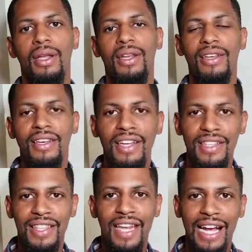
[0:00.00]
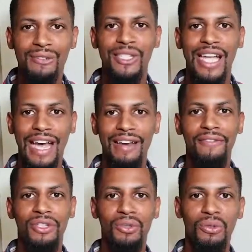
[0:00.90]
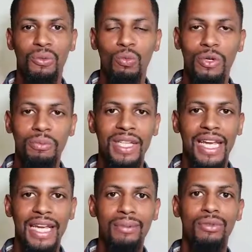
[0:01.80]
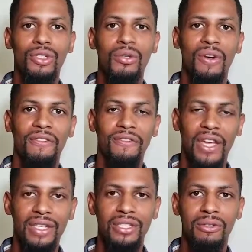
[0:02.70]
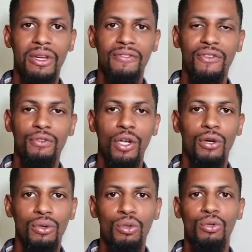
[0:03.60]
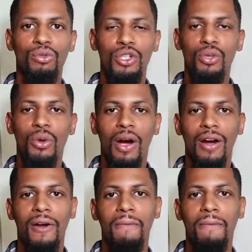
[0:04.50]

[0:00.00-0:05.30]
nothing outside of you will be able to affect you if you know who you are.